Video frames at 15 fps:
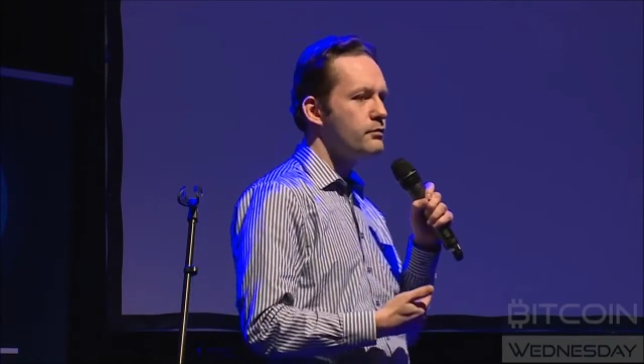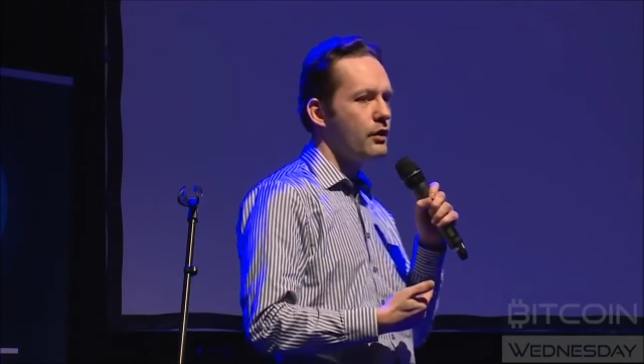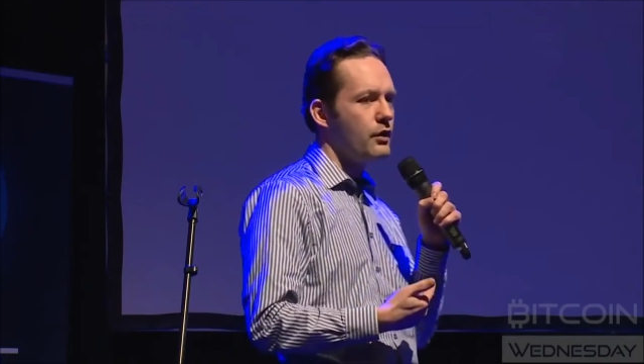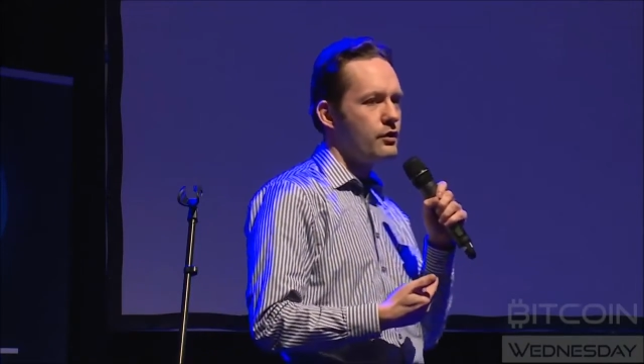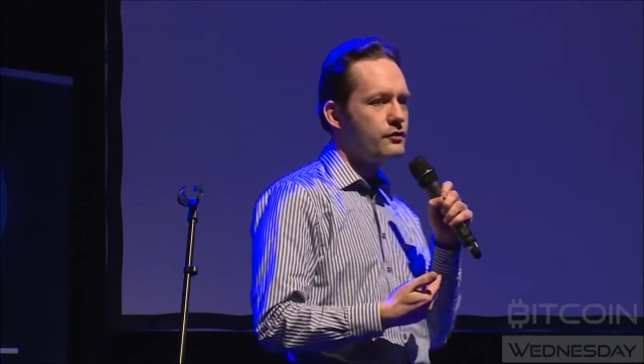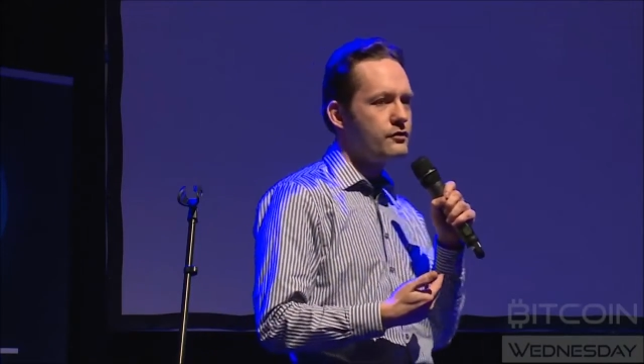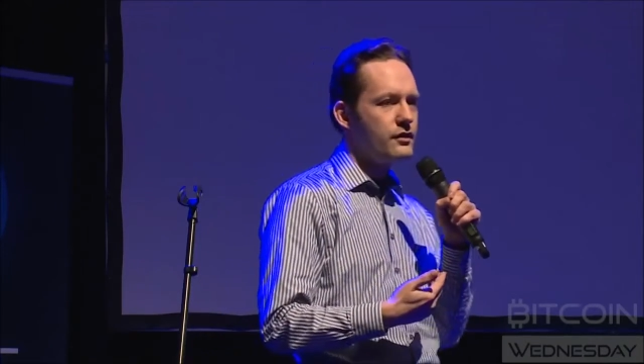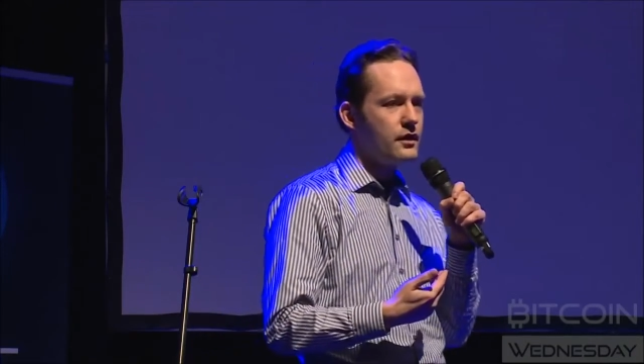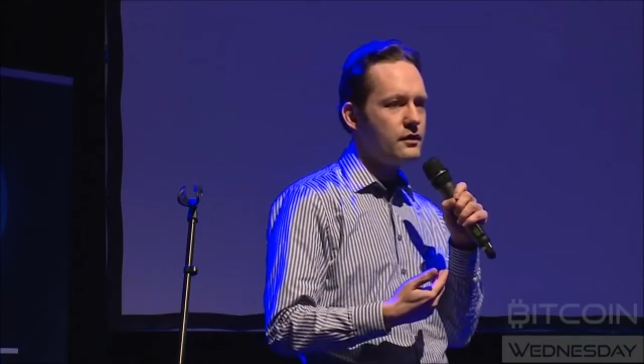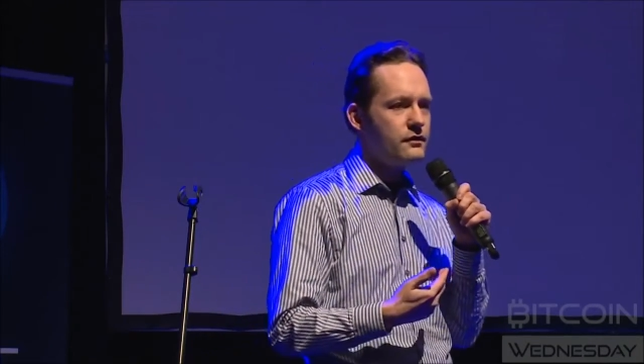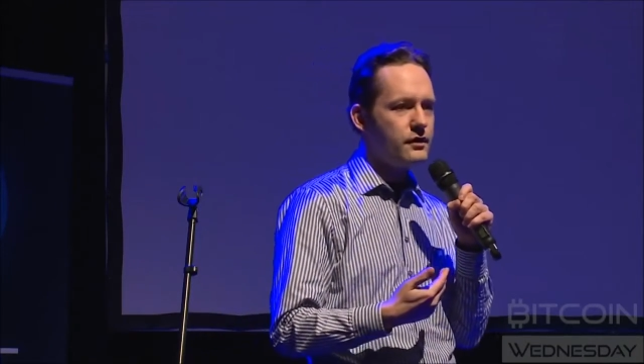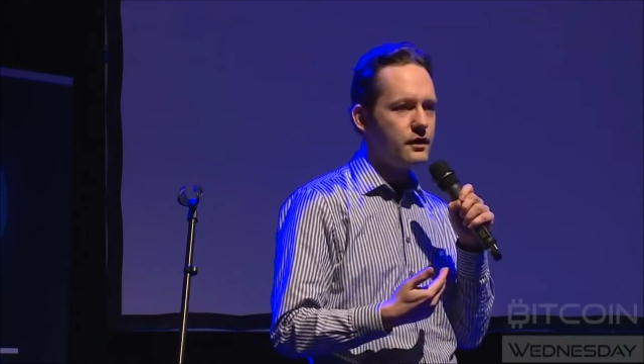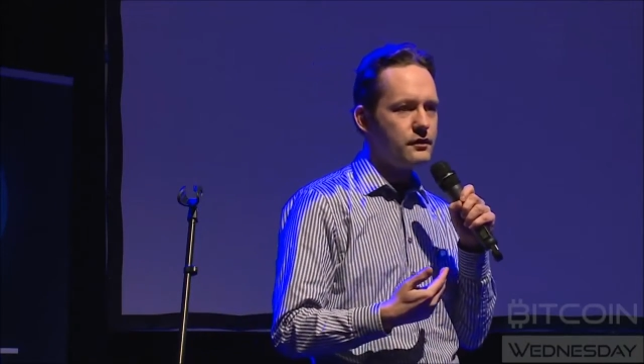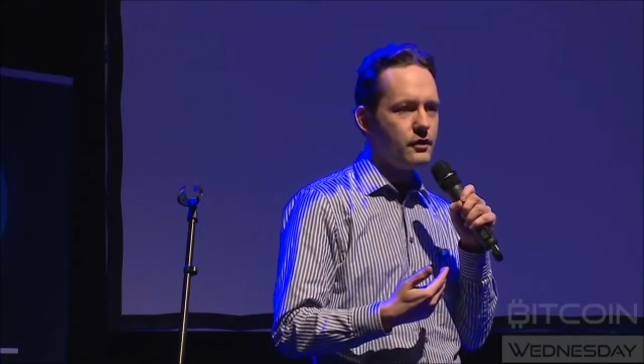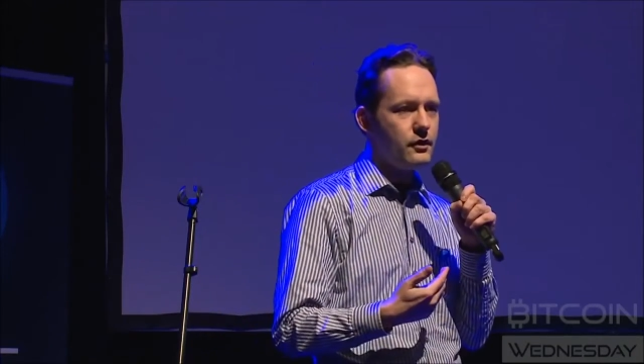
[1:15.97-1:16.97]
blockchain
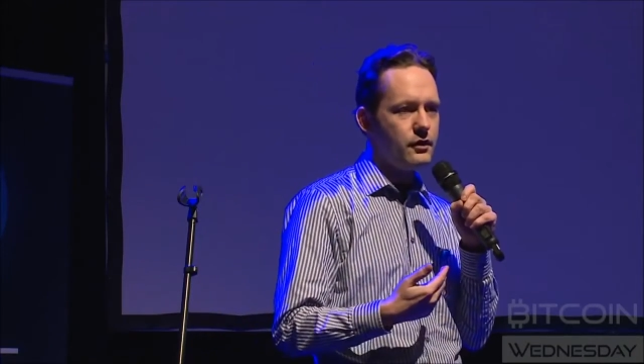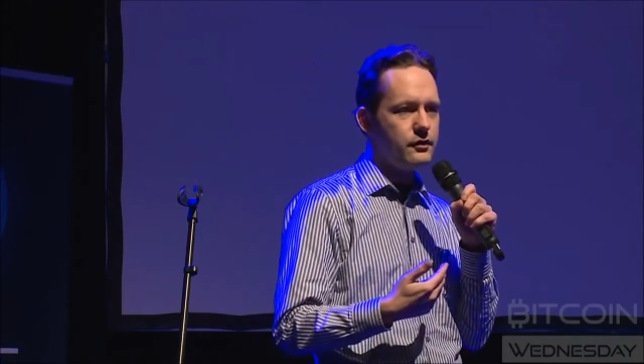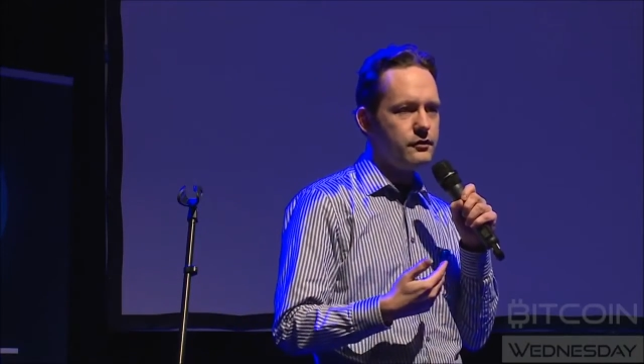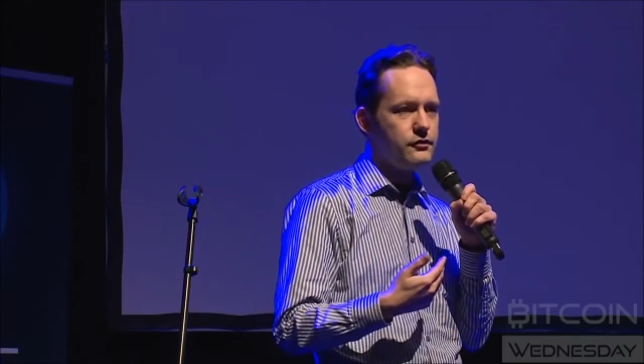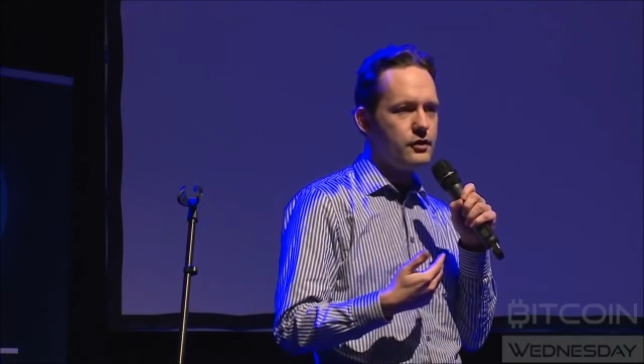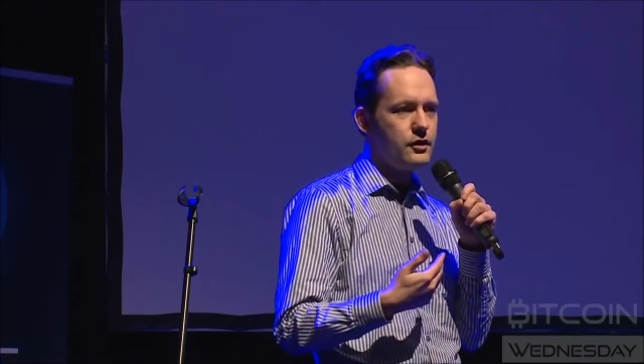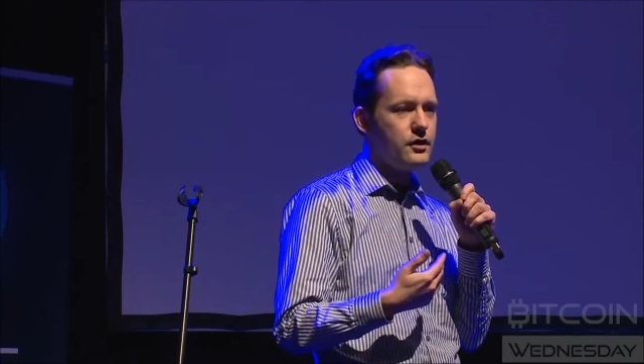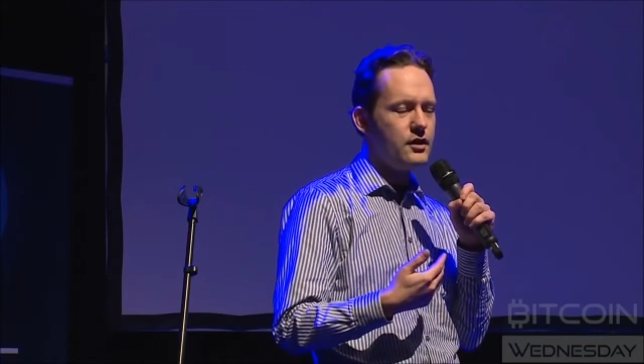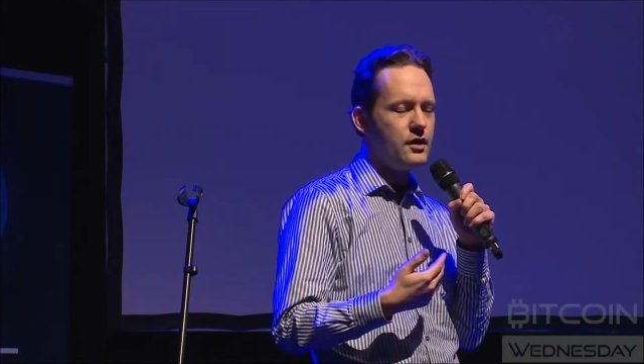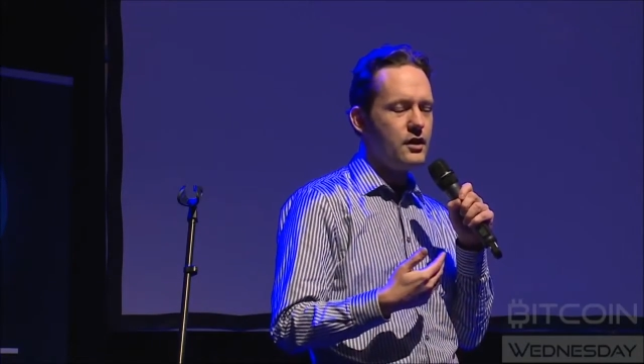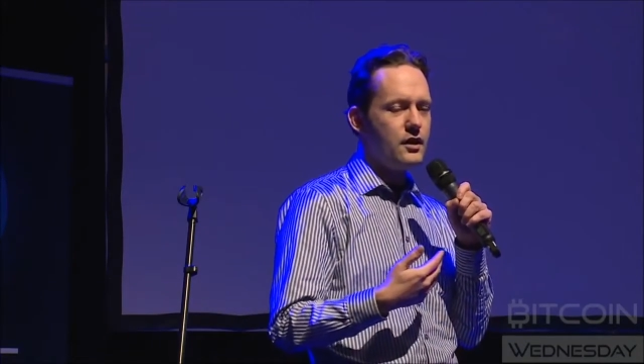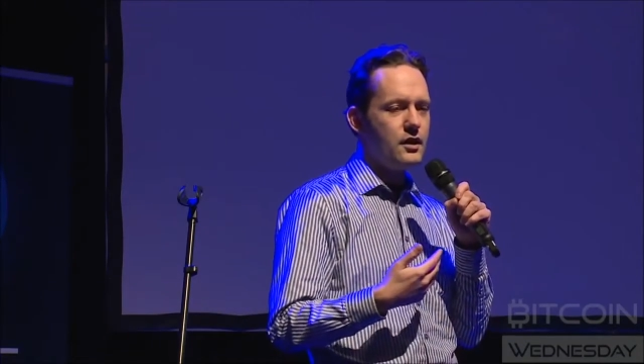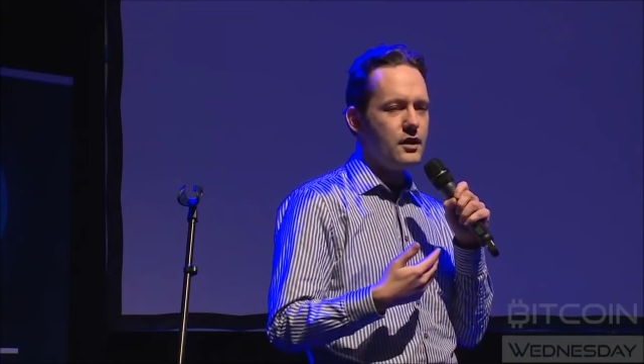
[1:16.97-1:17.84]
technology